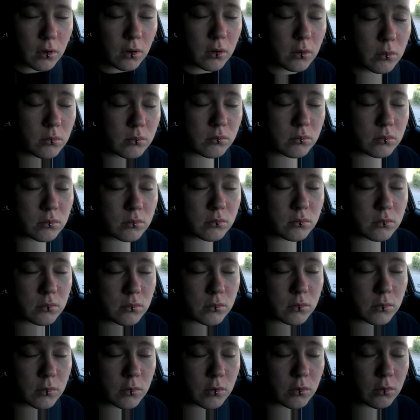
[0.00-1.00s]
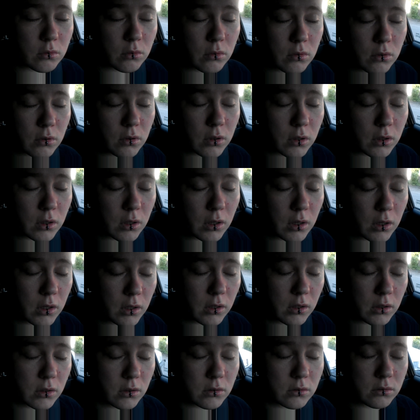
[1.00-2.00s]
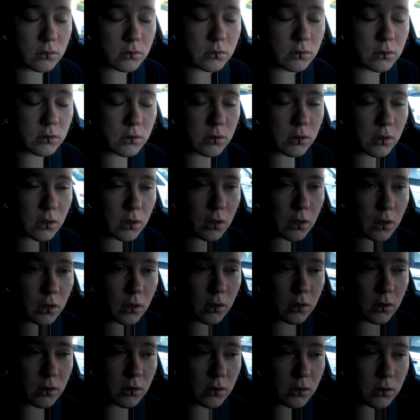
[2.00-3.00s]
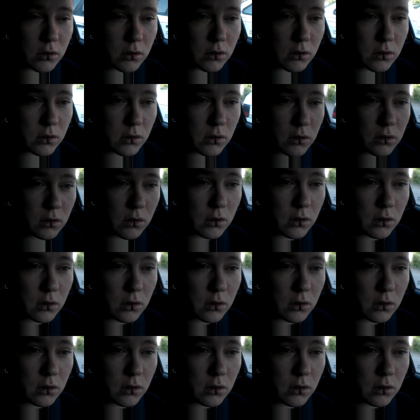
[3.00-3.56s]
I'm really tired.